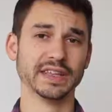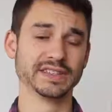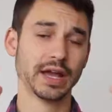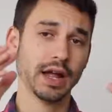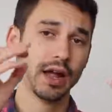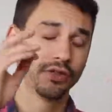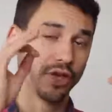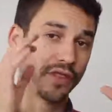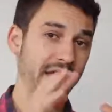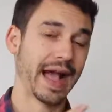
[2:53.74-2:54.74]
is
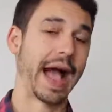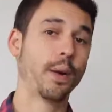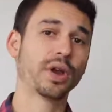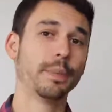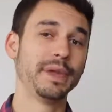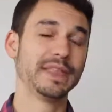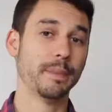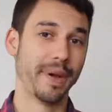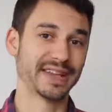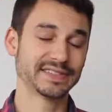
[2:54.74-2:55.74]
the thing I want to be the
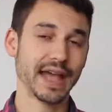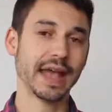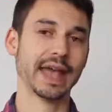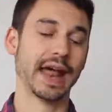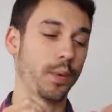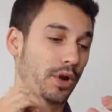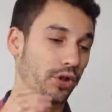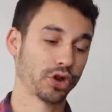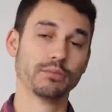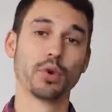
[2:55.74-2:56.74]
best at, and I want to
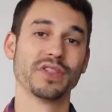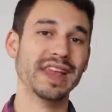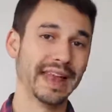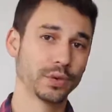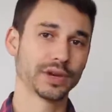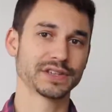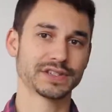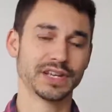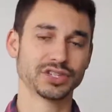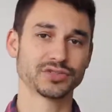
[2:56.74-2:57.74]
learn more than anyone else
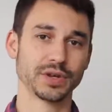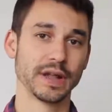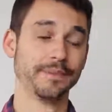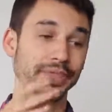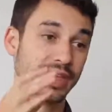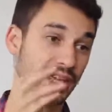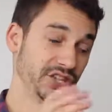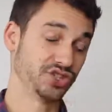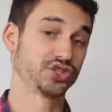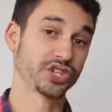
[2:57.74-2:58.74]
in history,
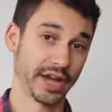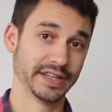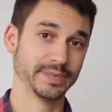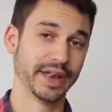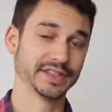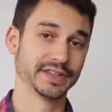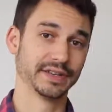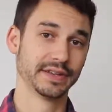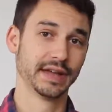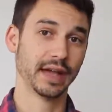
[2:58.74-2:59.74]
is Chinese
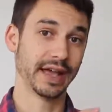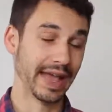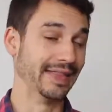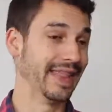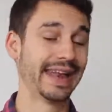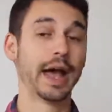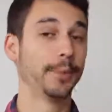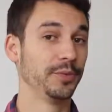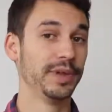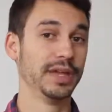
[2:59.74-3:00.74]
medicine. Again, that
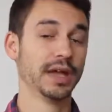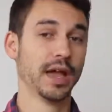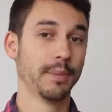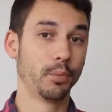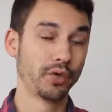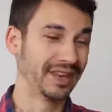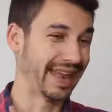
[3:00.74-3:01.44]
helped me more